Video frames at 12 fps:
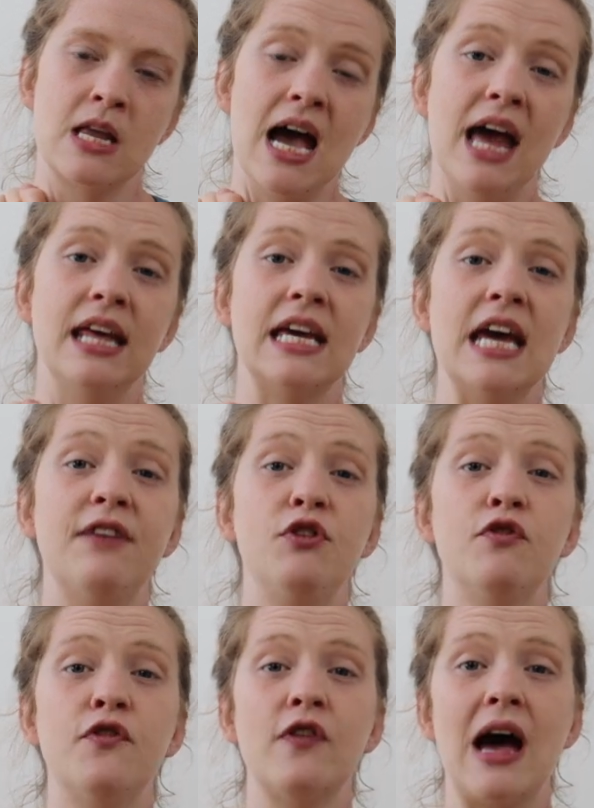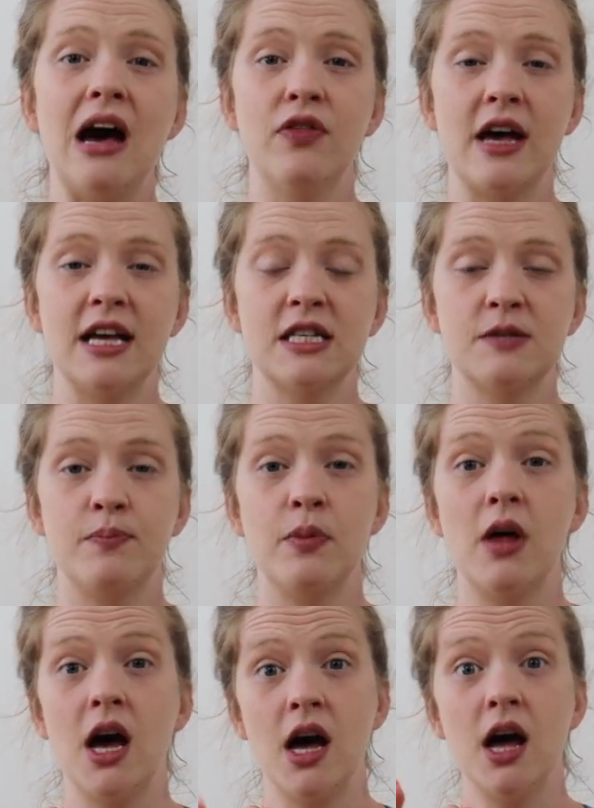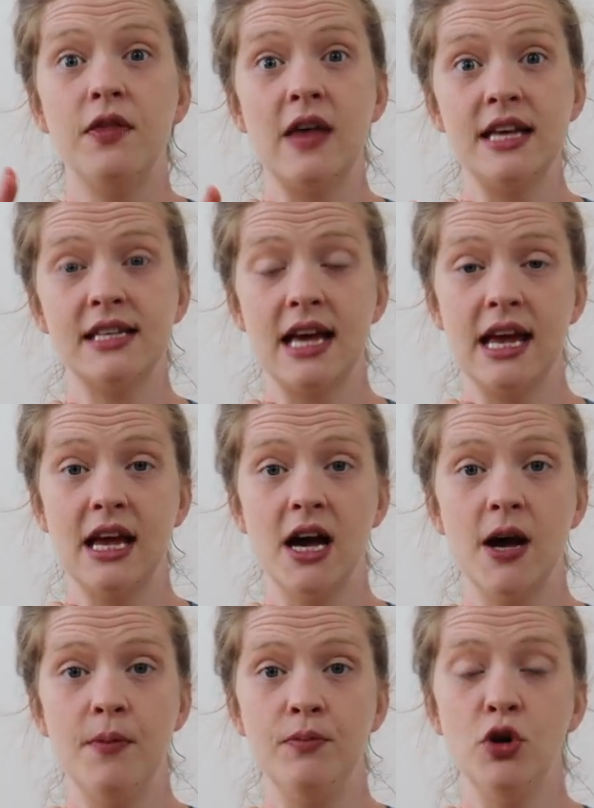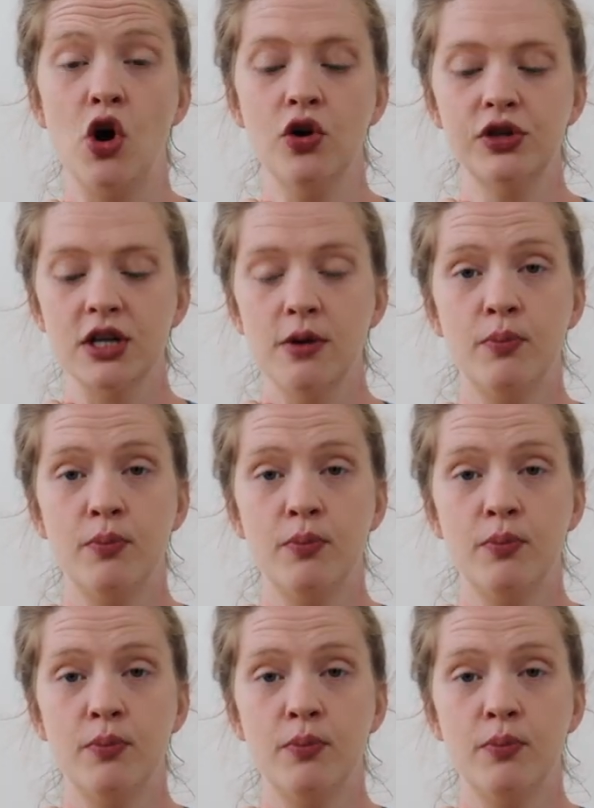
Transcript: And again, if you found that there's a knot,